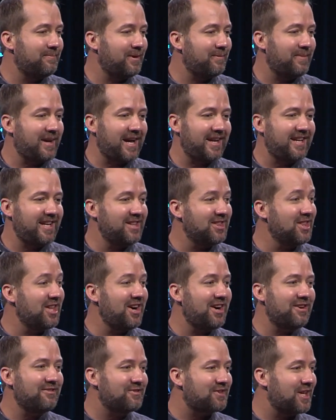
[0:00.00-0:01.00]
but man, he
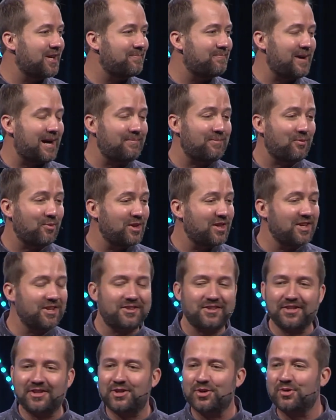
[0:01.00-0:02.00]
loves hip hop, and we
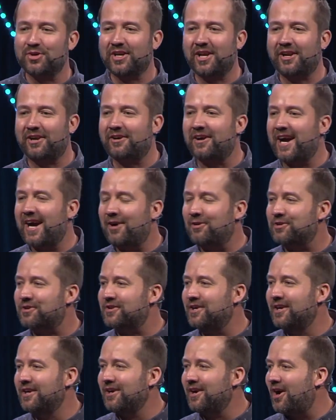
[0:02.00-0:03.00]
listen to it in our
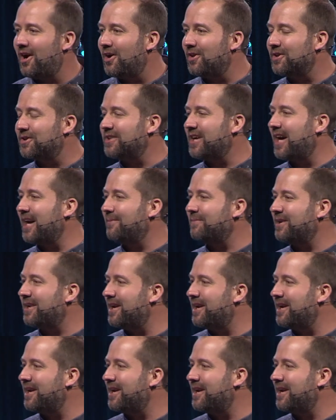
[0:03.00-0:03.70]
house all the time.